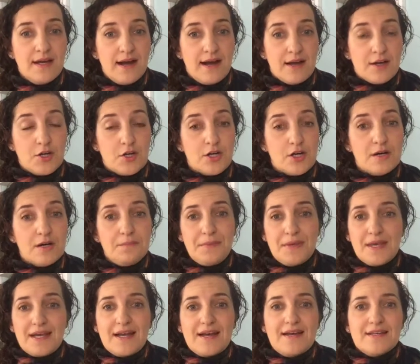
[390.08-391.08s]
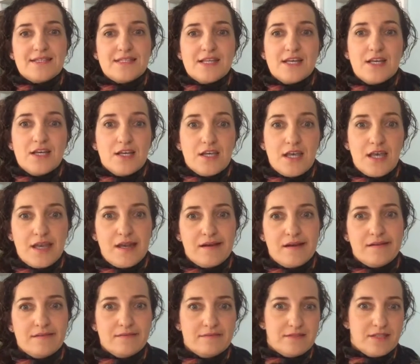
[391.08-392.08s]
occur because
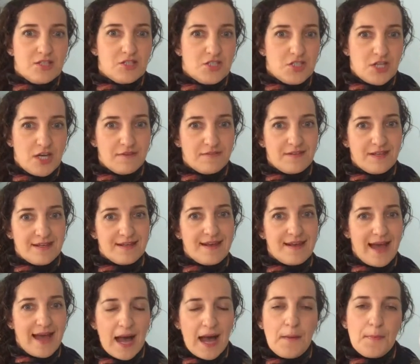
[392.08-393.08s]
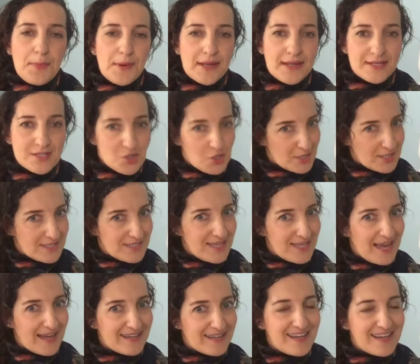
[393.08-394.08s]
the shift didn't happen just
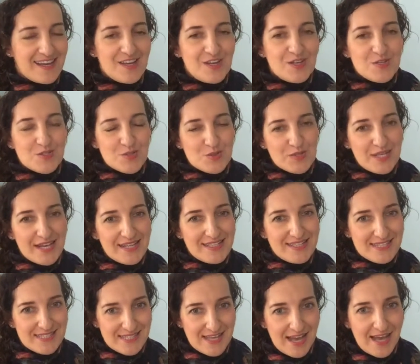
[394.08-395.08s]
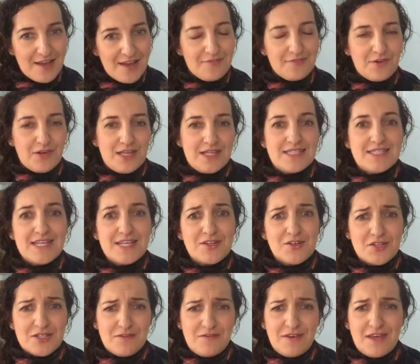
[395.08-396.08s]
yet. So that desire for instant
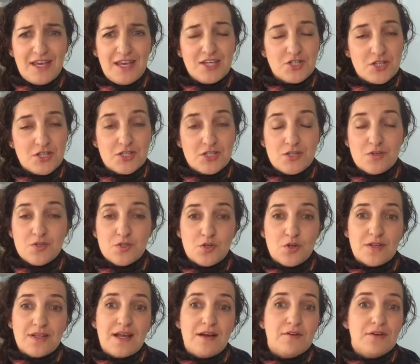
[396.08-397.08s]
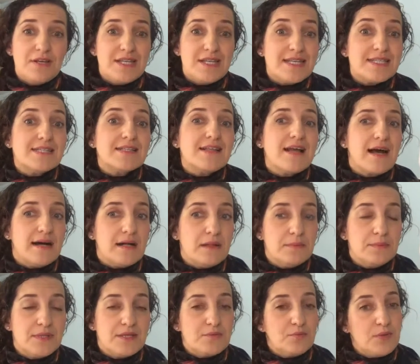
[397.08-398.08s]
gratification is so strong. Now, it doesn't
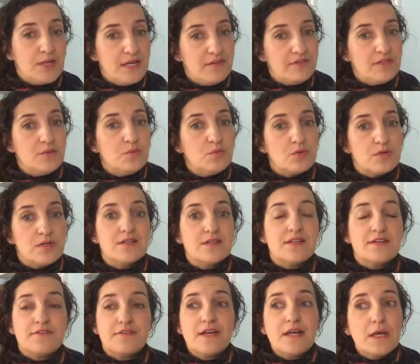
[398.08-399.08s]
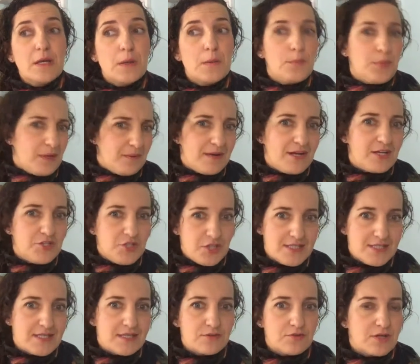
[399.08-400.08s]
help that we live in a world of pretty much
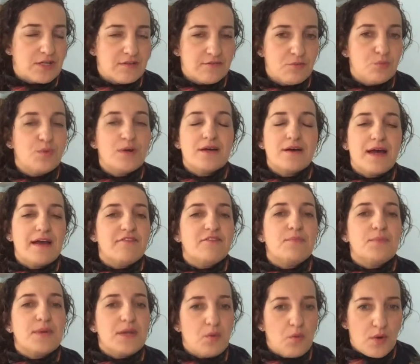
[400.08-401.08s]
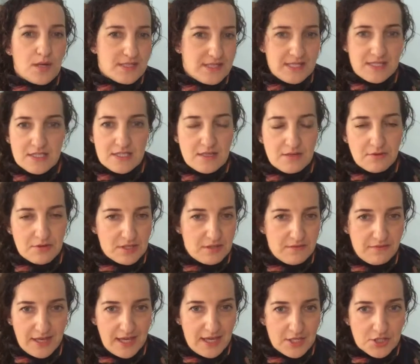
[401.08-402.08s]
everybody wants instant
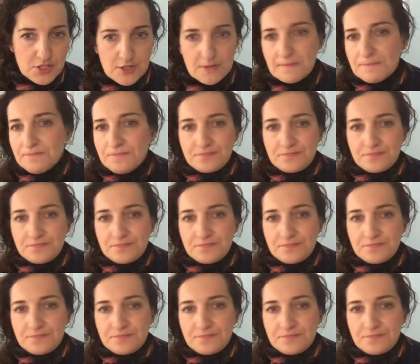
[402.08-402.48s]
gratification.